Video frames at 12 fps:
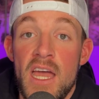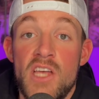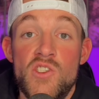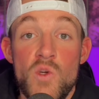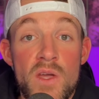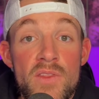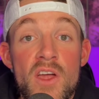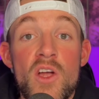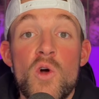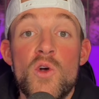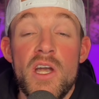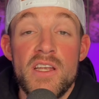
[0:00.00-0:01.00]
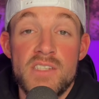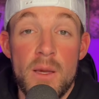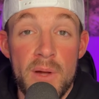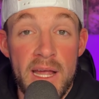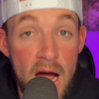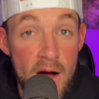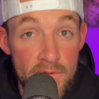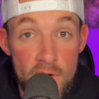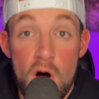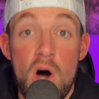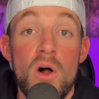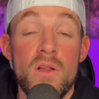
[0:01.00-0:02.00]
is you can then go create a sub-account
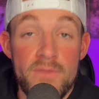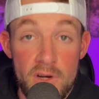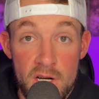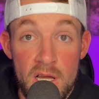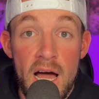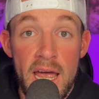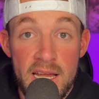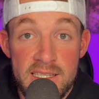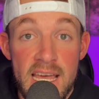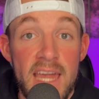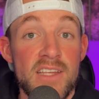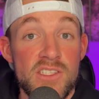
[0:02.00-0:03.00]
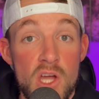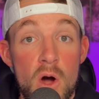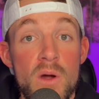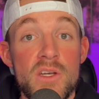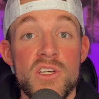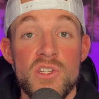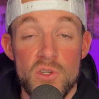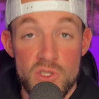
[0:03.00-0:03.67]
for all of your clients, and it's no additional